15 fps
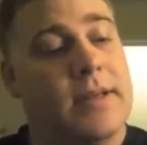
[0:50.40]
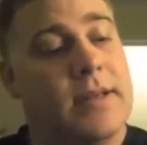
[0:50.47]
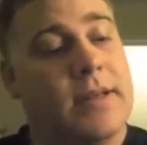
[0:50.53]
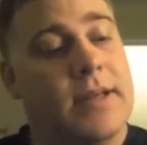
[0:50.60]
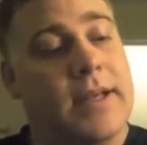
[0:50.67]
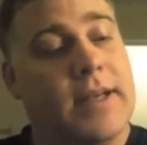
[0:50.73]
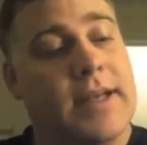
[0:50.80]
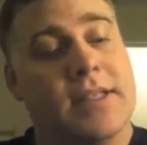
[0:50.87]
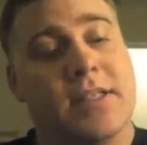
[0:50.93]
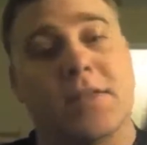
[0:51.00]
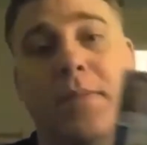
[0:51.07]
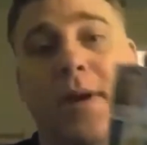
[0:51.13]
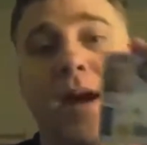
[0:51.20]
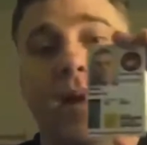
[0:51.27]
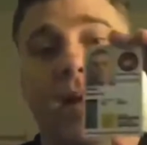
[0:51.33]
This is
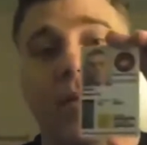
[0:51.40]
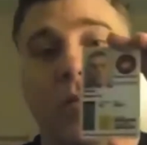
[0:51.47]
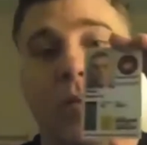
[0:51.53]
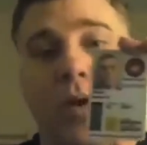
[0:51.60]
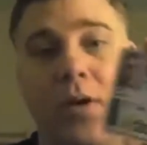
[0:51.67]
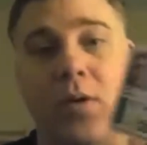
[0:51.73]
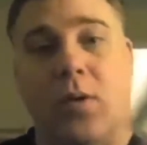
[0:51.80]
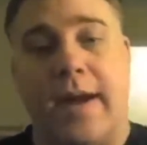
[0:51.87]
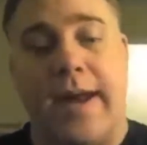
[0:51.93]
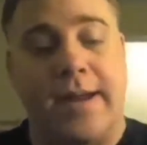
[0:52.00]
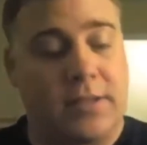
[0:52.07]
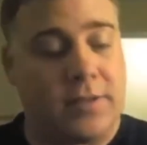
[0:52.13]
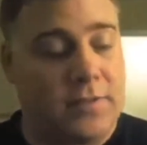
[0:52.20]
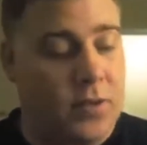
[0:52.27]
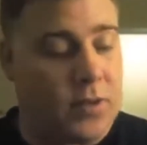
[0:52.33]
my Marine Corps
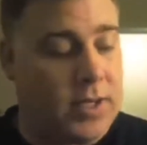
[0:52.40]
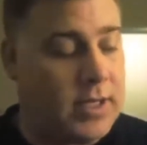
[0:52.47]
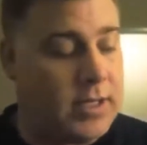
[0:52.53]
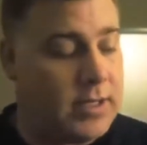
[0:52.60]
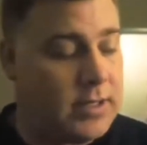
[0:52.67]
active duty